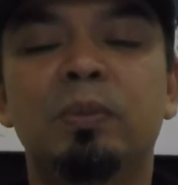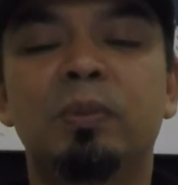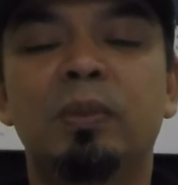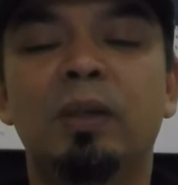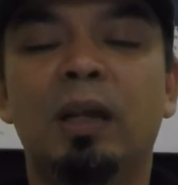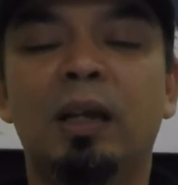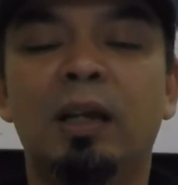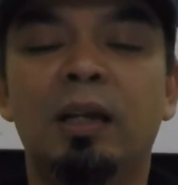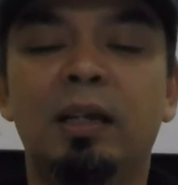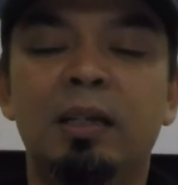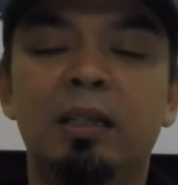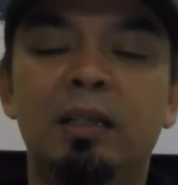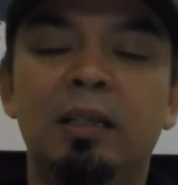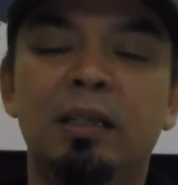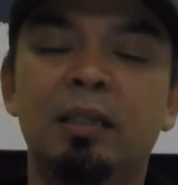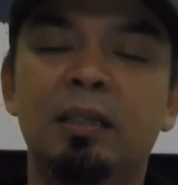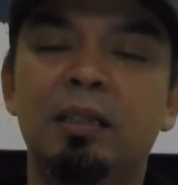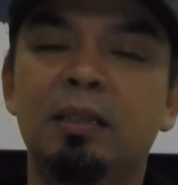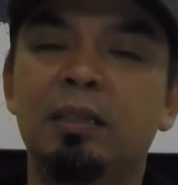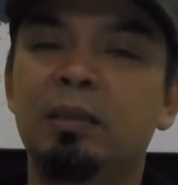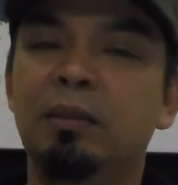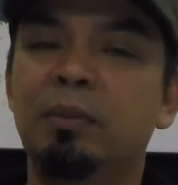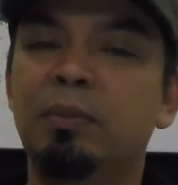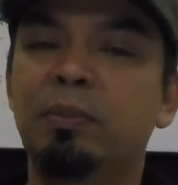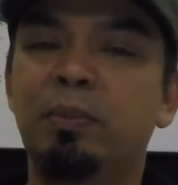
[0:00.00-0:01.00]

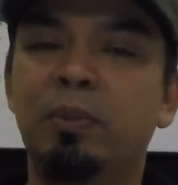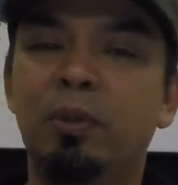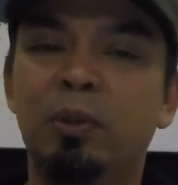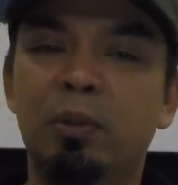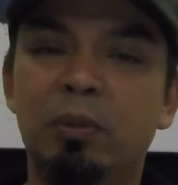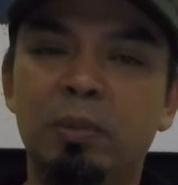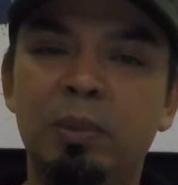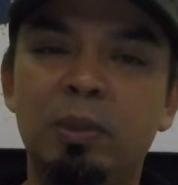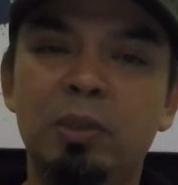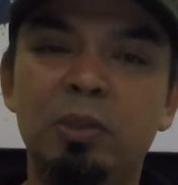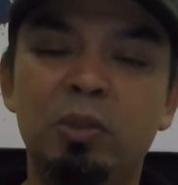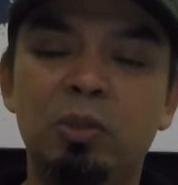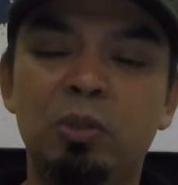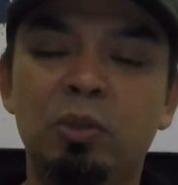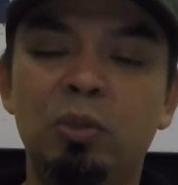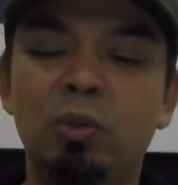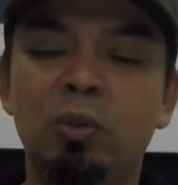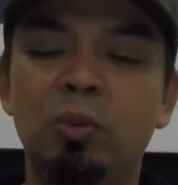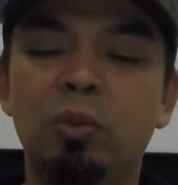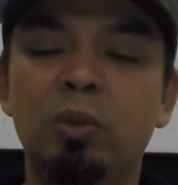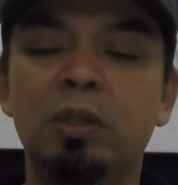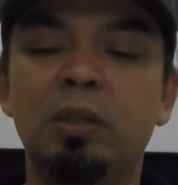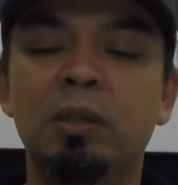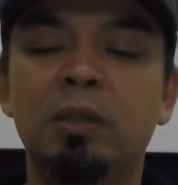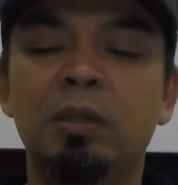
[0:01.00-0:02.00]
I'll probably
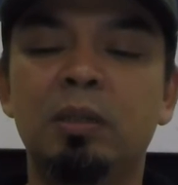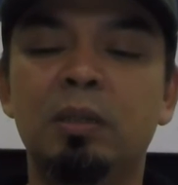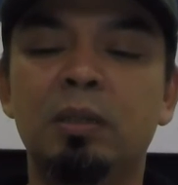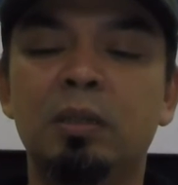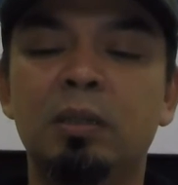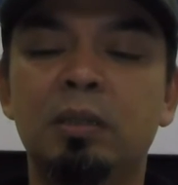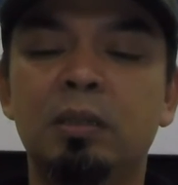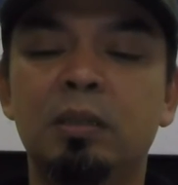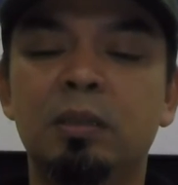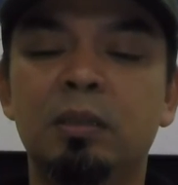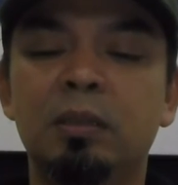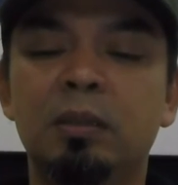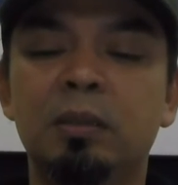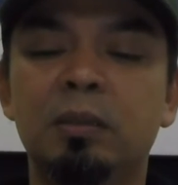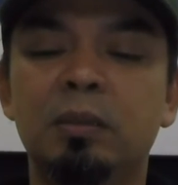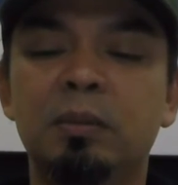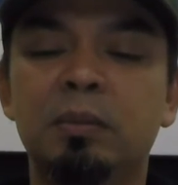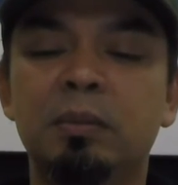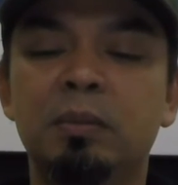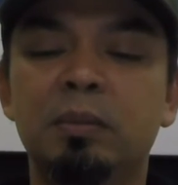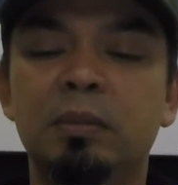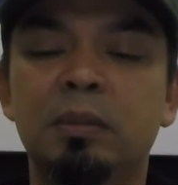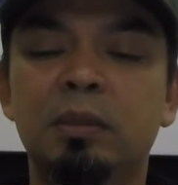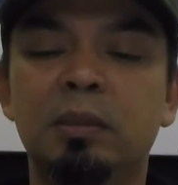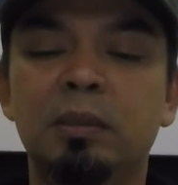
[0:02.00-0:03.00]
show
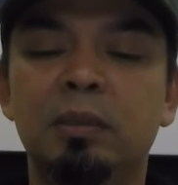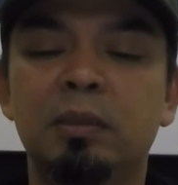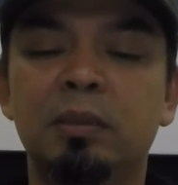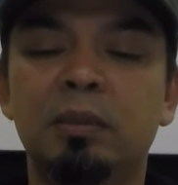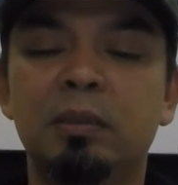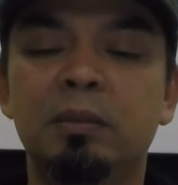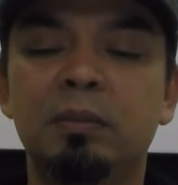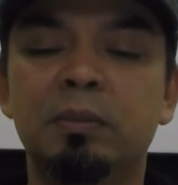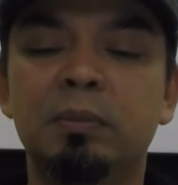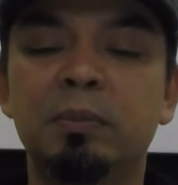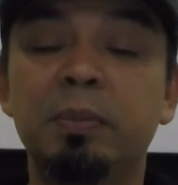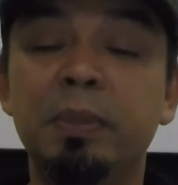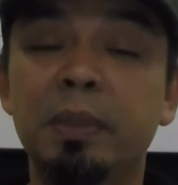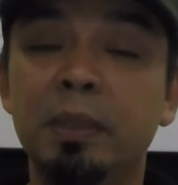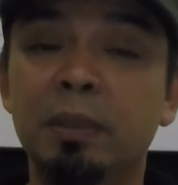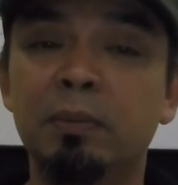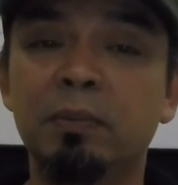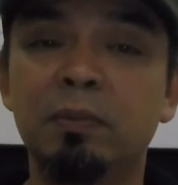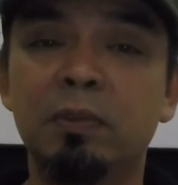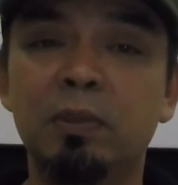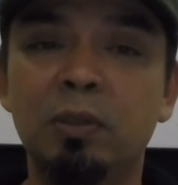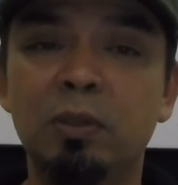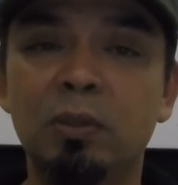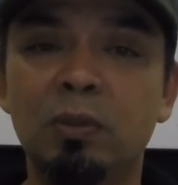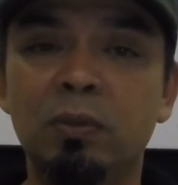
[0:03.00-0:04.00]
a build
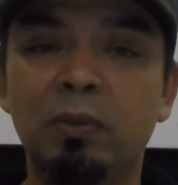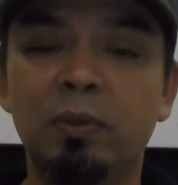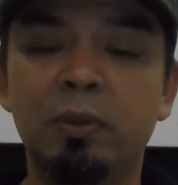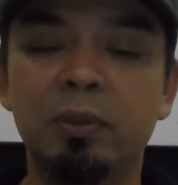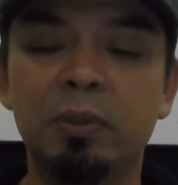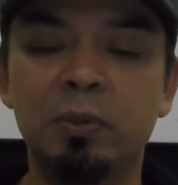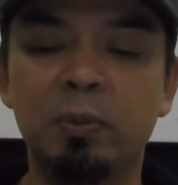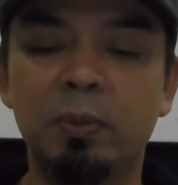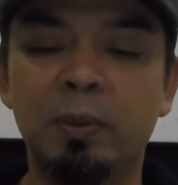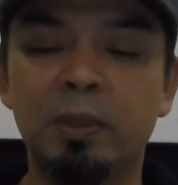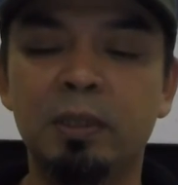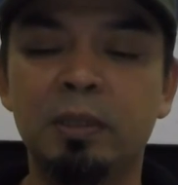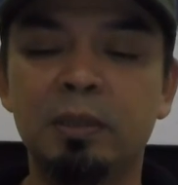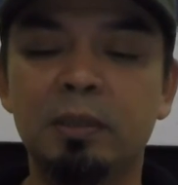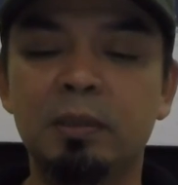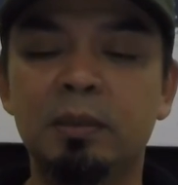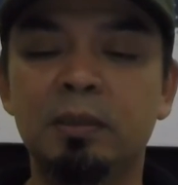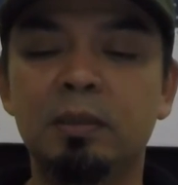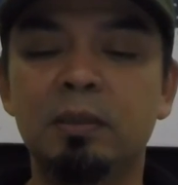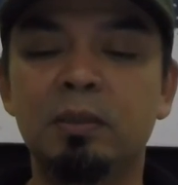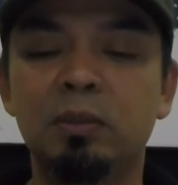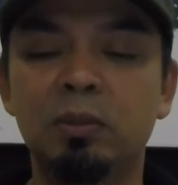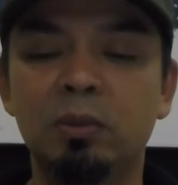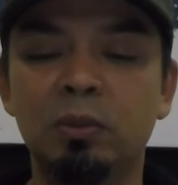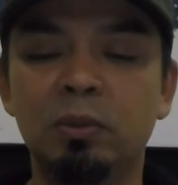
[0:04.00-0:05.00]
video for this one
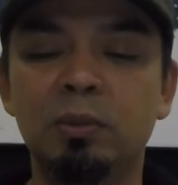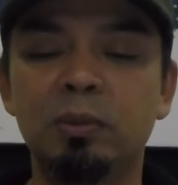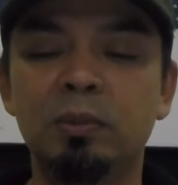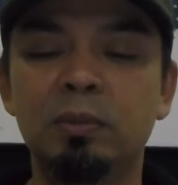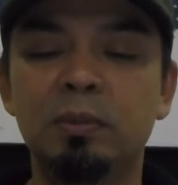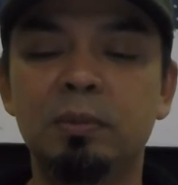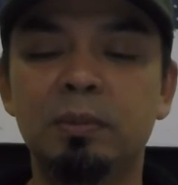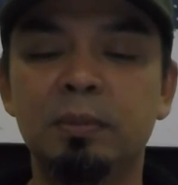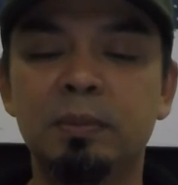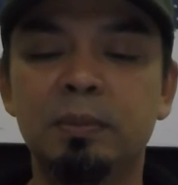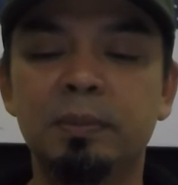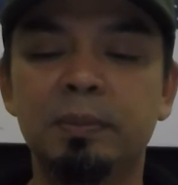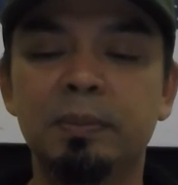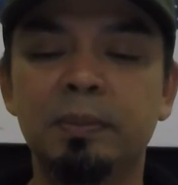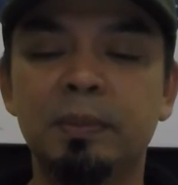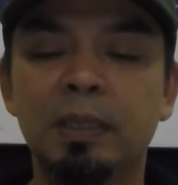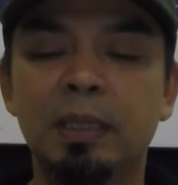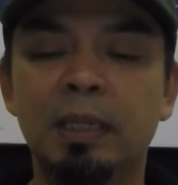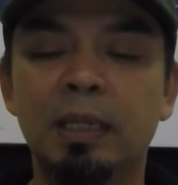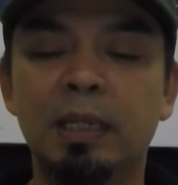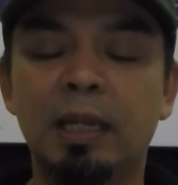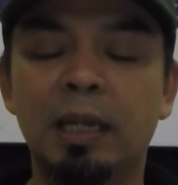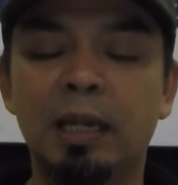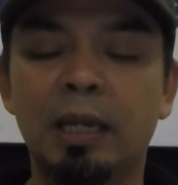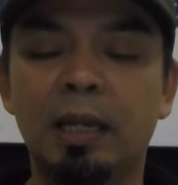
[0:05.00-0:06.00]
soon,
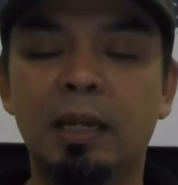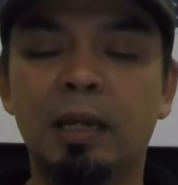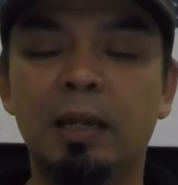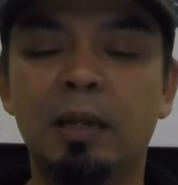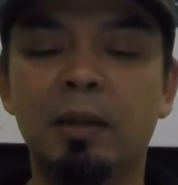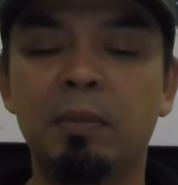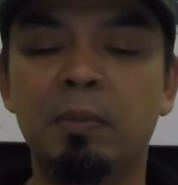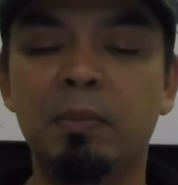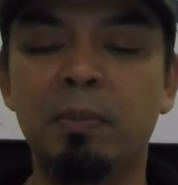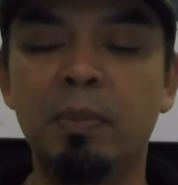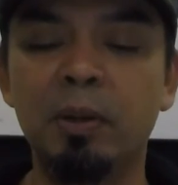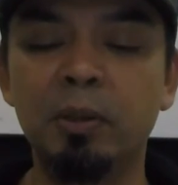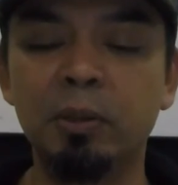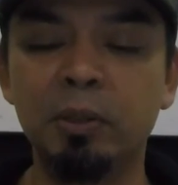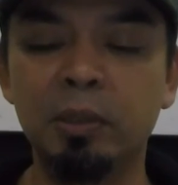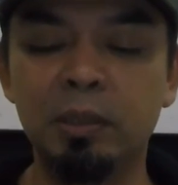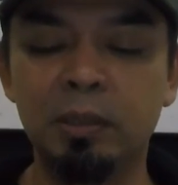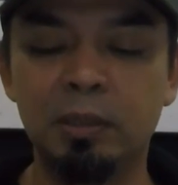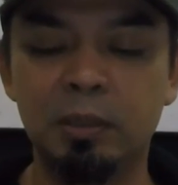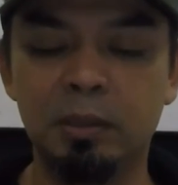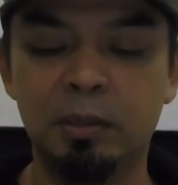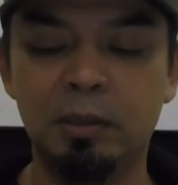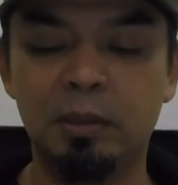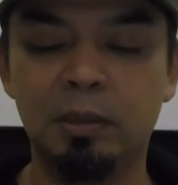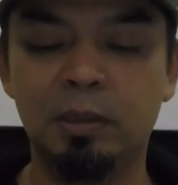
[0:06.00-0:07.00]
but
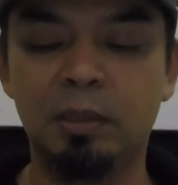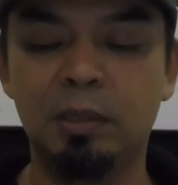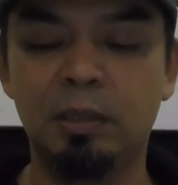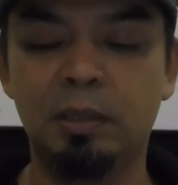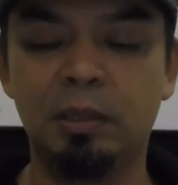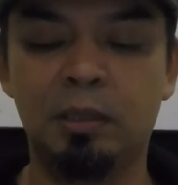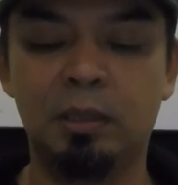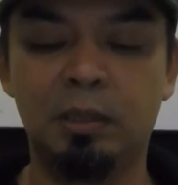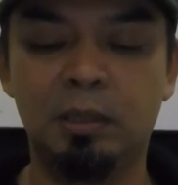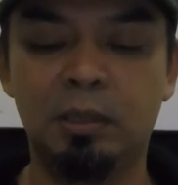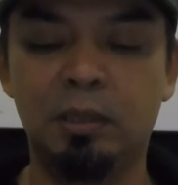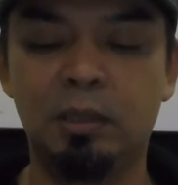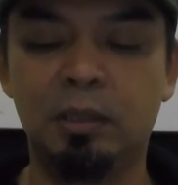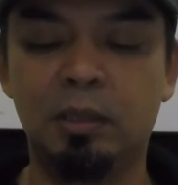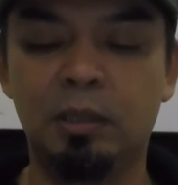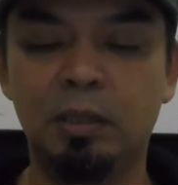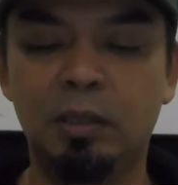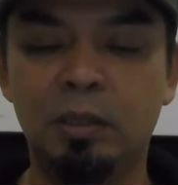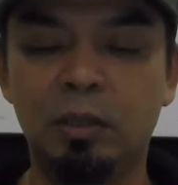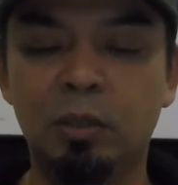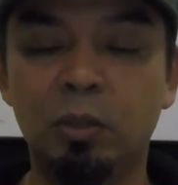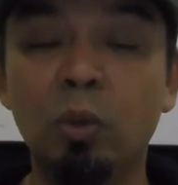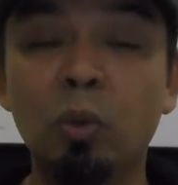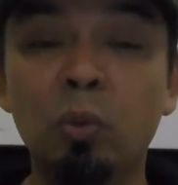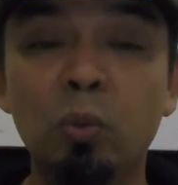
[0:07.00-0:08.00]

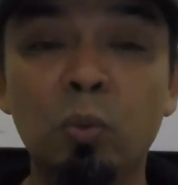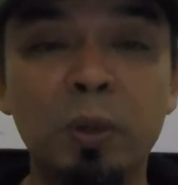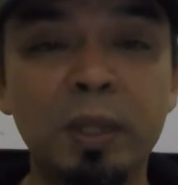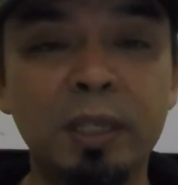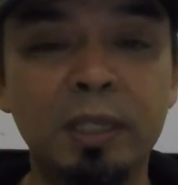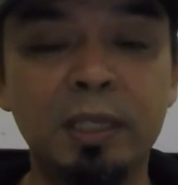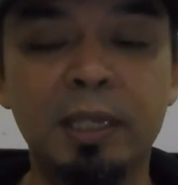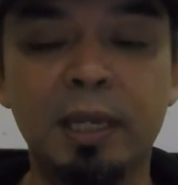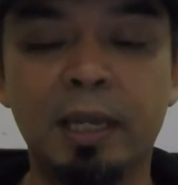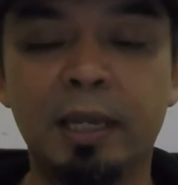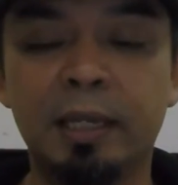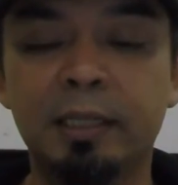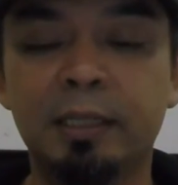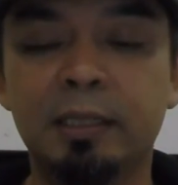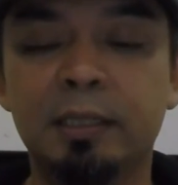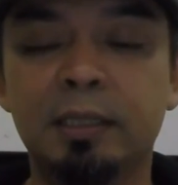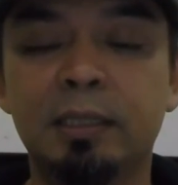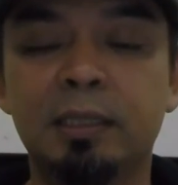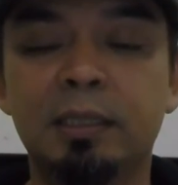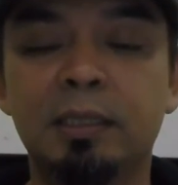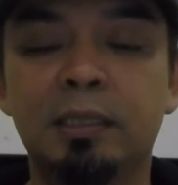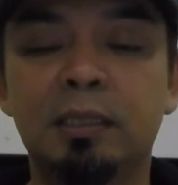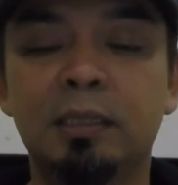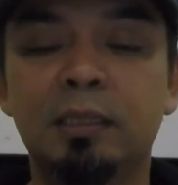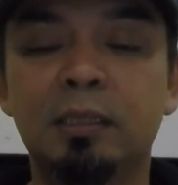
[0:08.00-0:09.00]
don't wait,
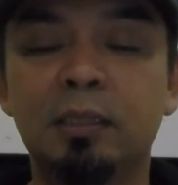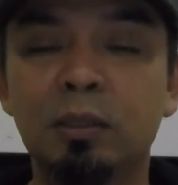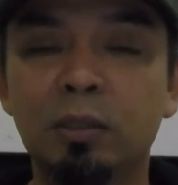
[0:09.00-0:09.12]
guys.